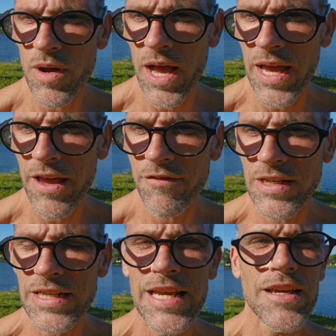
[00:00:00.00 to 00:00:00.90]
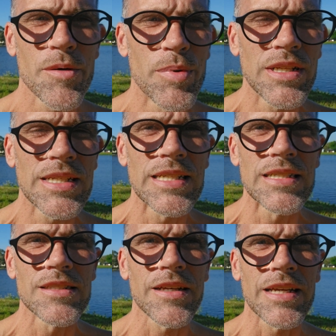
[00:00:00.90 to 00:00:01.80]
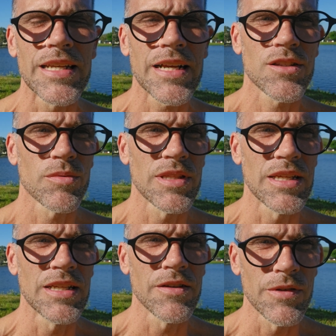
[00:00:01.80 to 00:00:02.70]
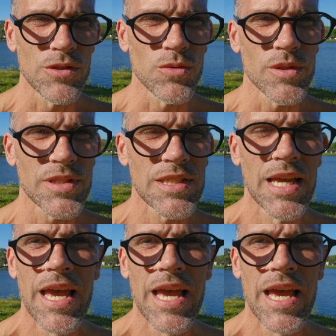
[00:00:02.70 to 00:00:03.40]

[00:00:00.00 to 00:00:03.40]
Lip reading: have an innate ability to connect with individuals,